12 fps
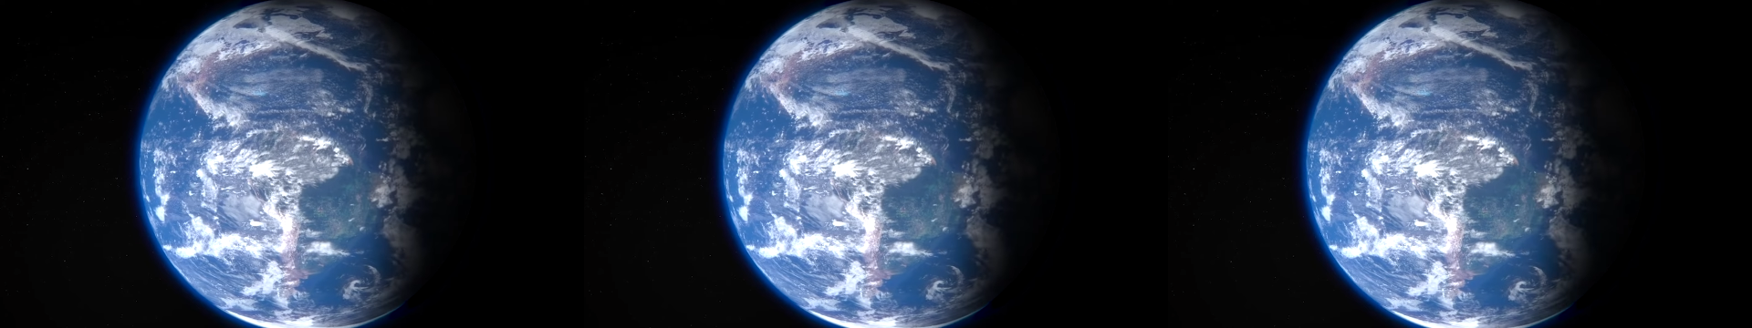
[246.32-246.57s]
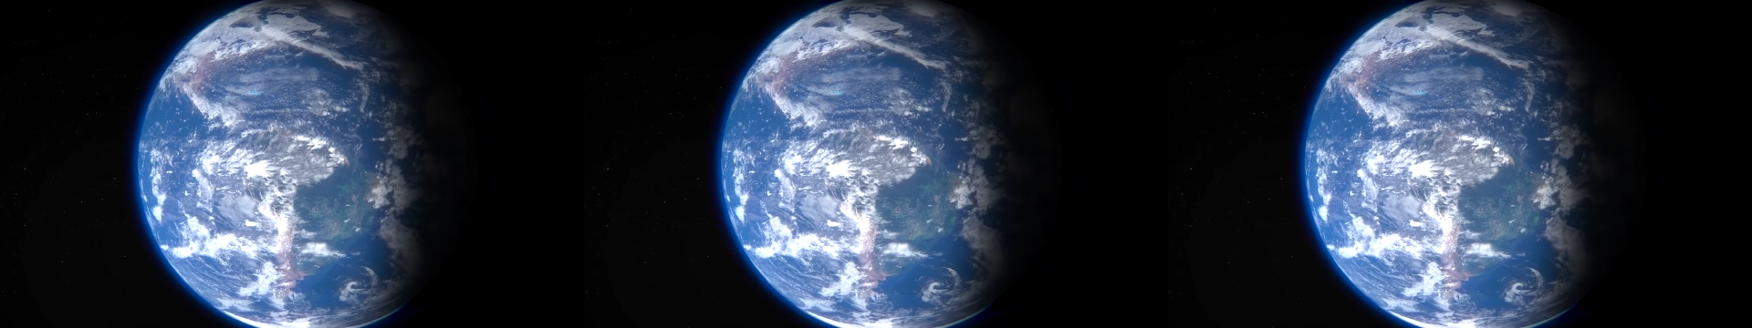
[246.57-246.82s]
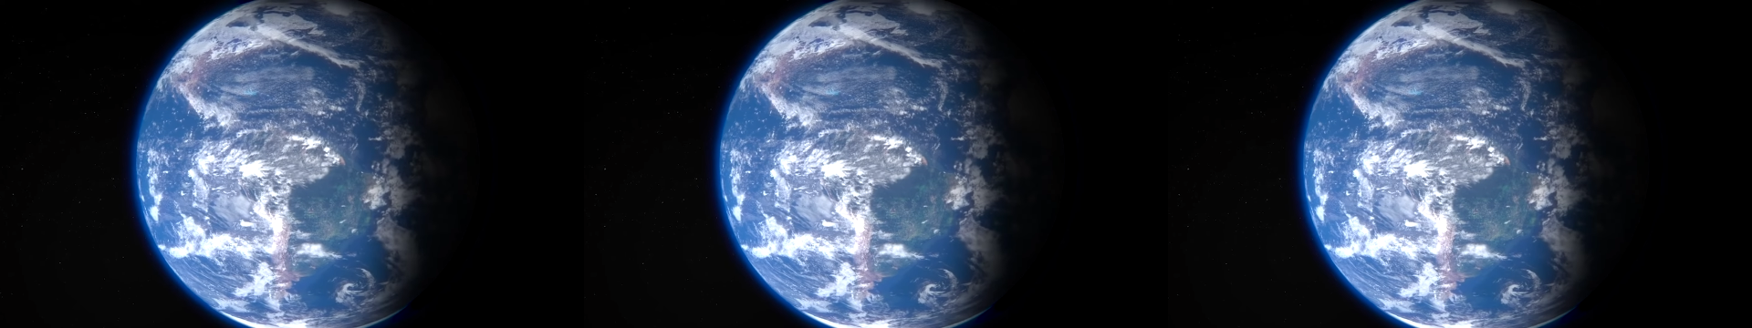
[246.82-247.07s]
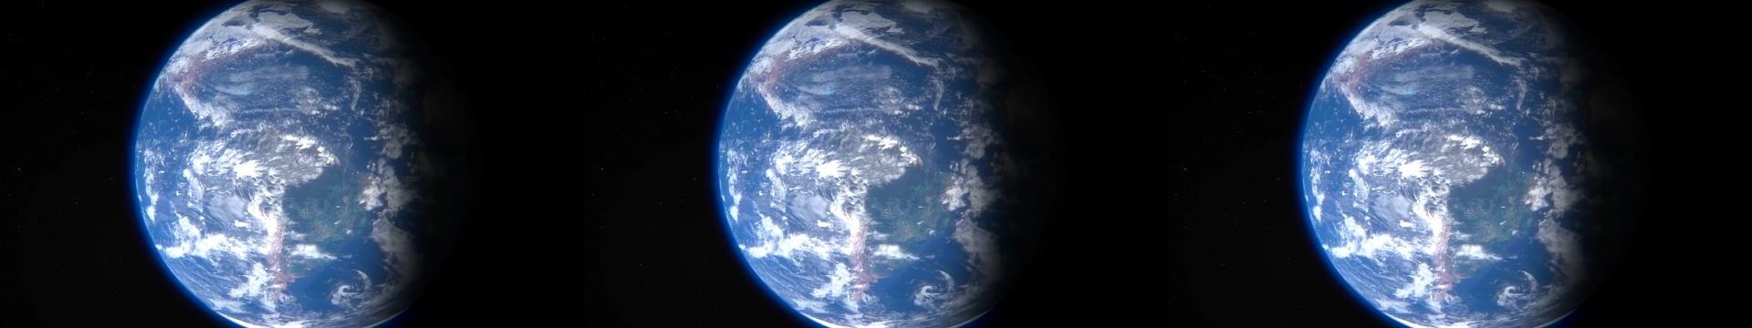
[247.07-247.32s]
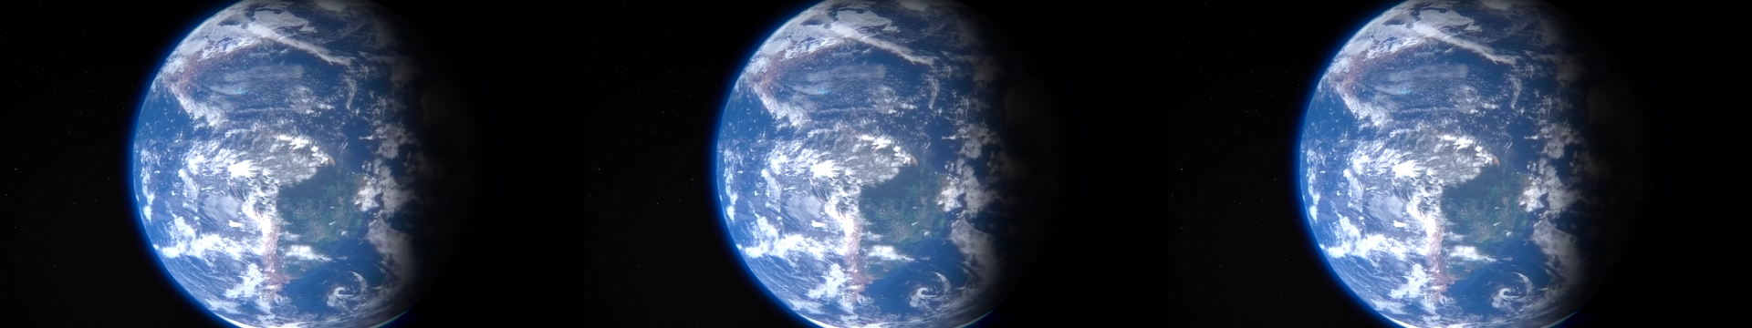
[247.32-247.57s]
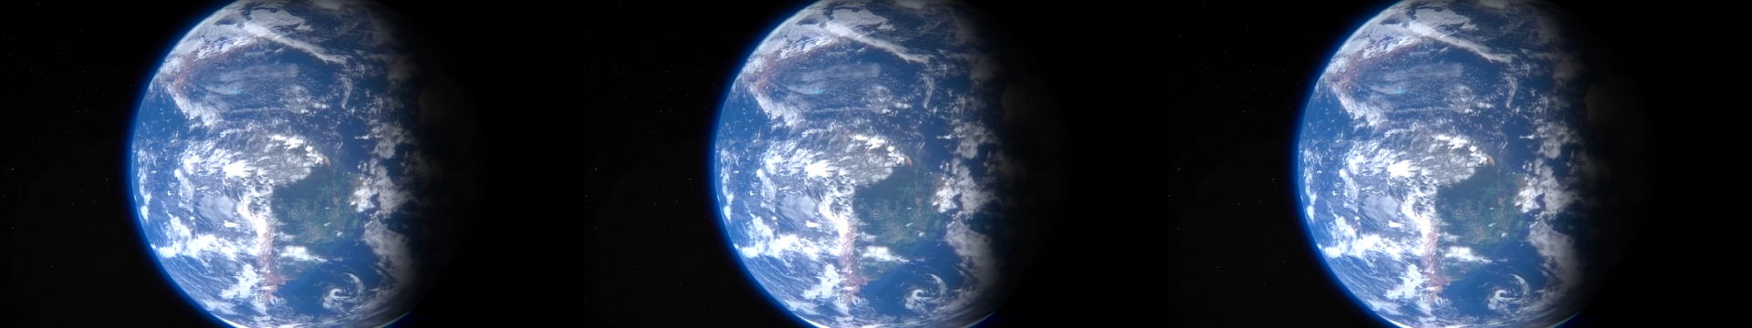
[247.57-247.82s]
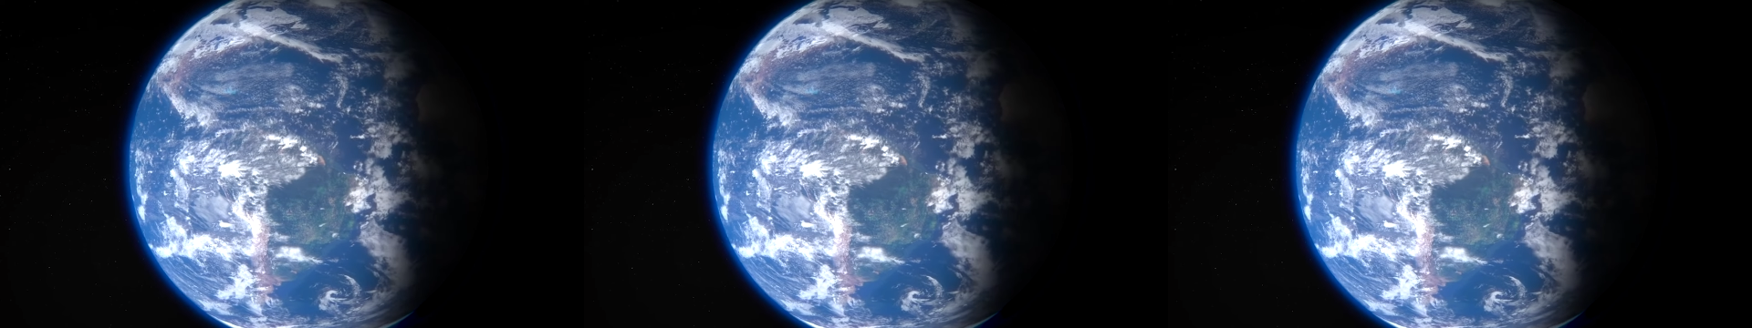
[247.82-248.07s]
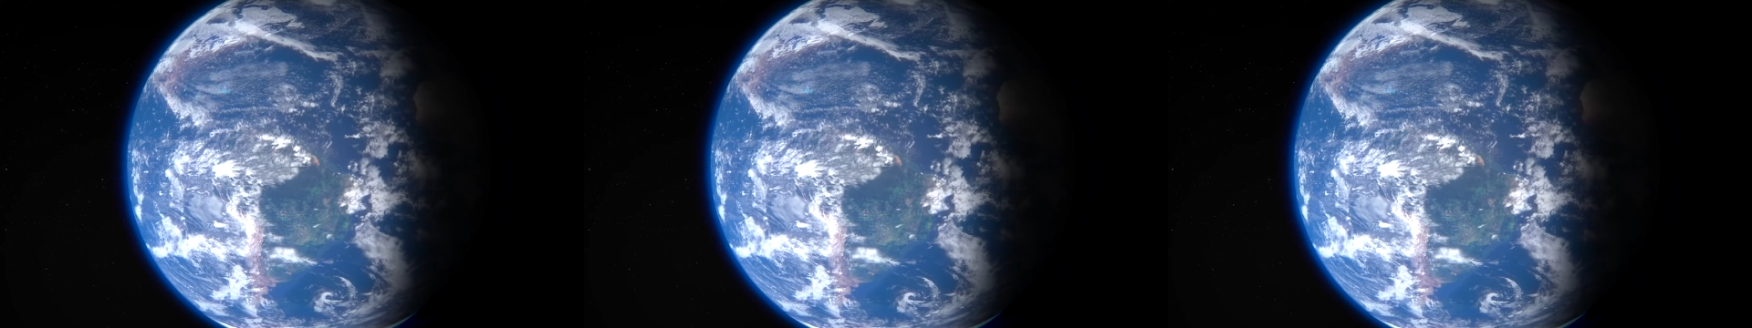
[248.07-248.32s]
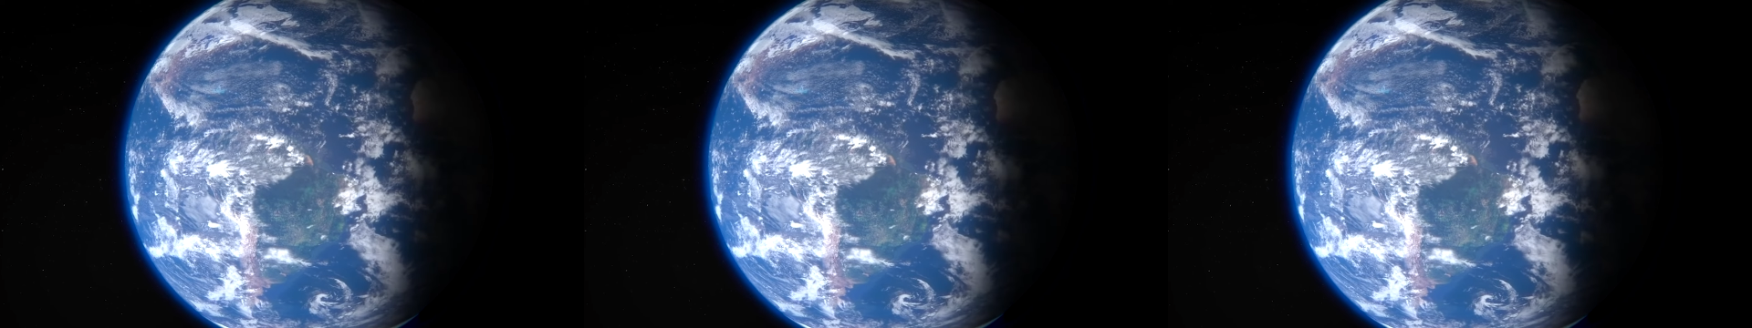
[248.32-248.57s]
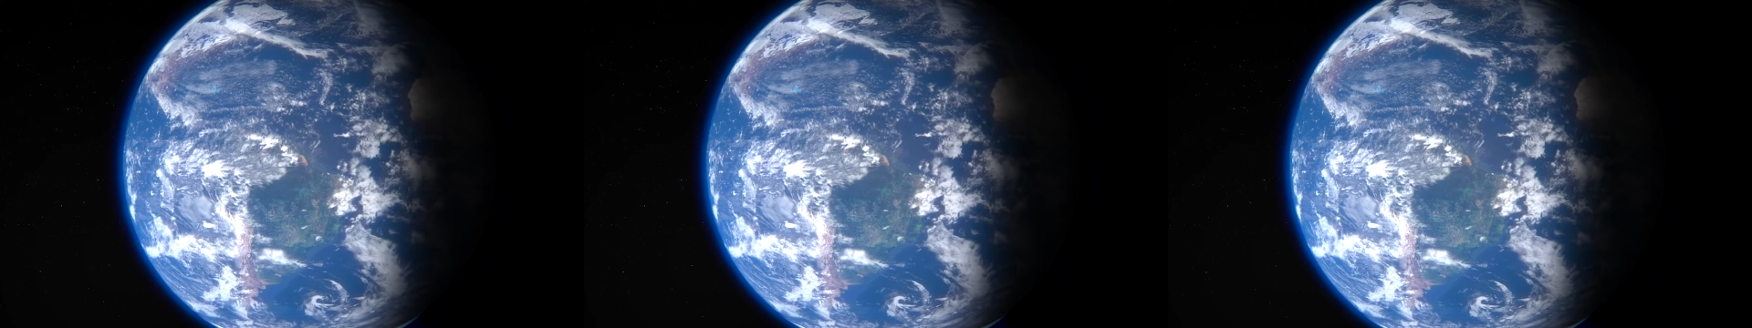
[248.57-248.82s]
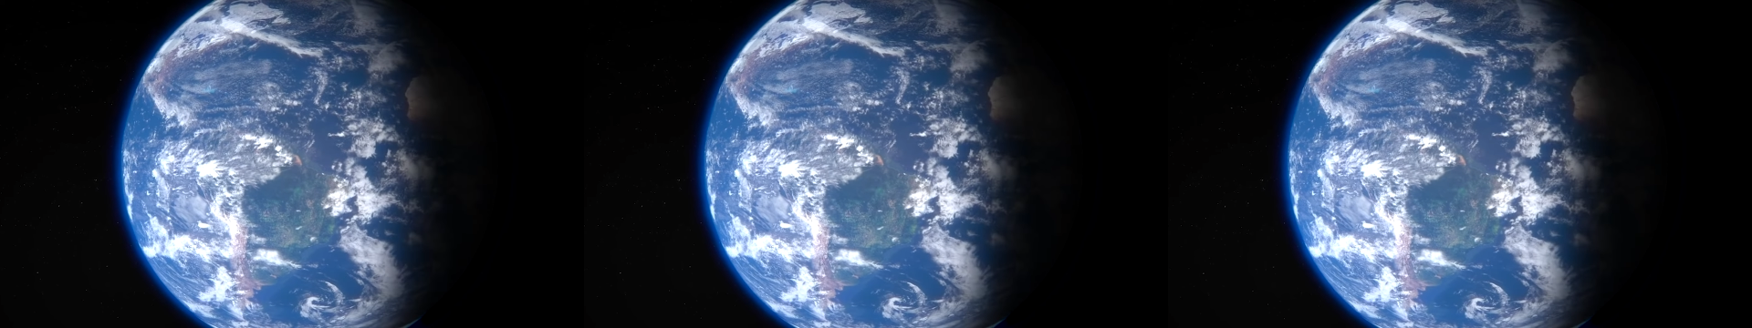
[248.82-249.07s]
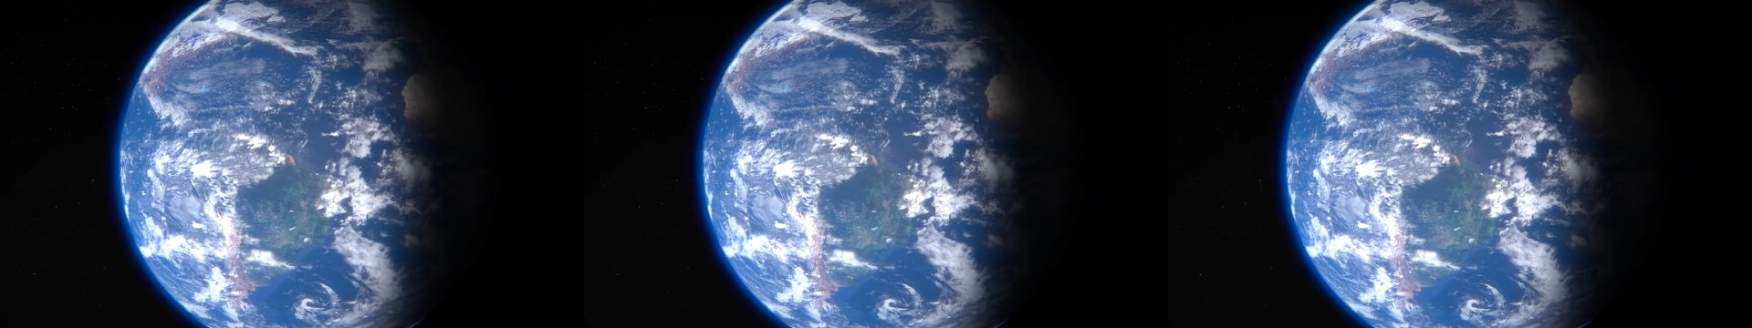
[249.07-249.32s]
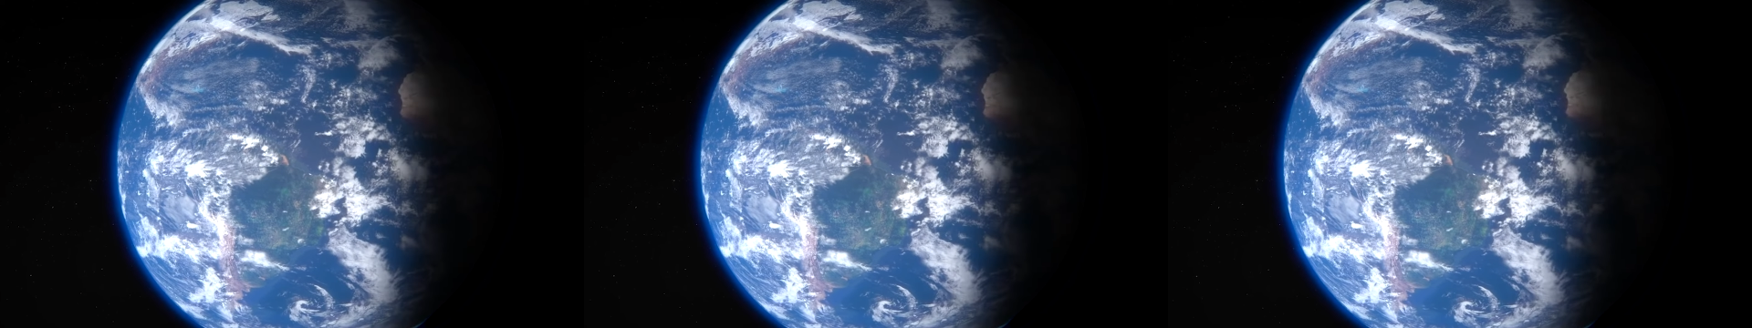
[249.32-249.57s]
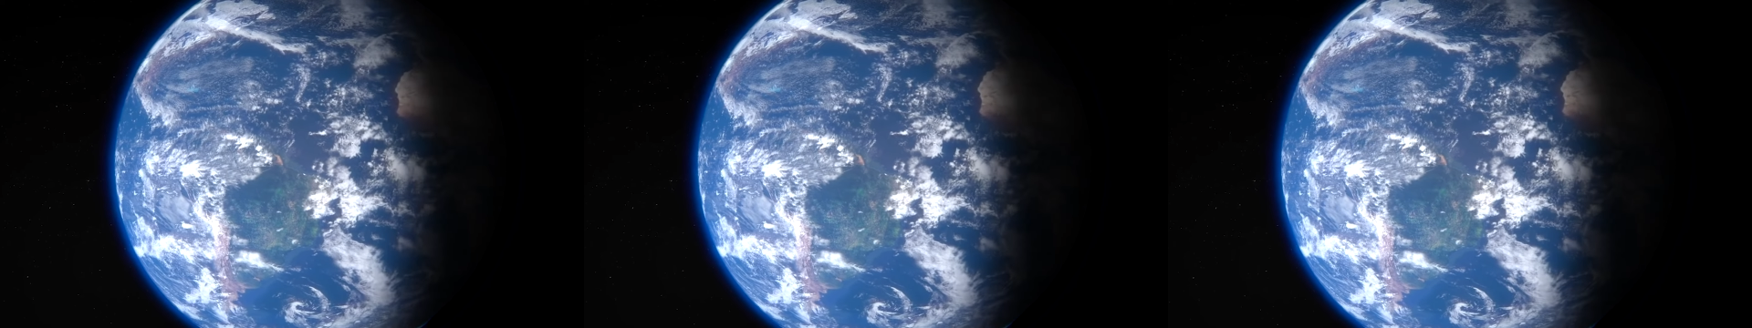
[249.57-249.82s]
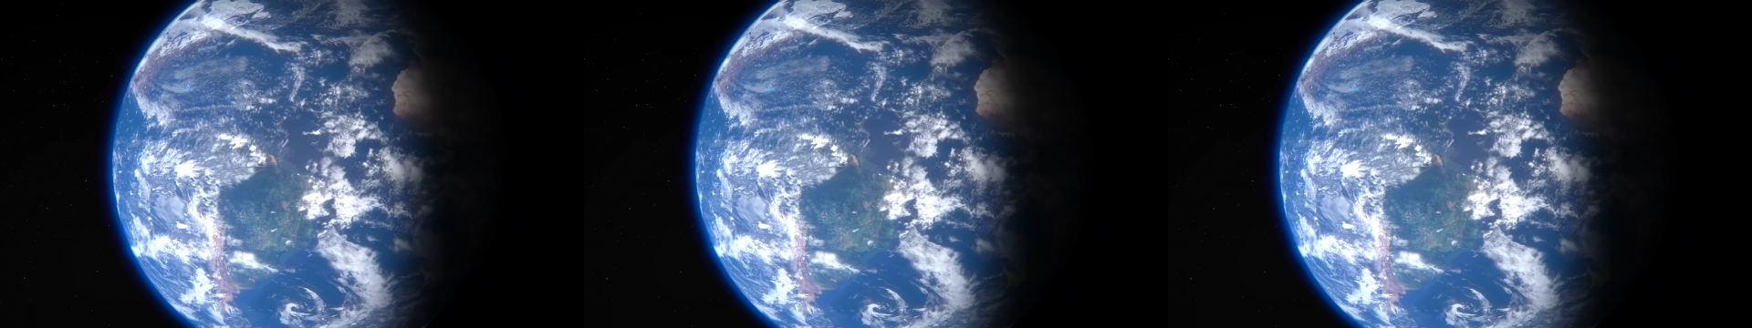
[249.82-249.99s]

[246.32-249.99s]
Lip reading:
(no speaker visible)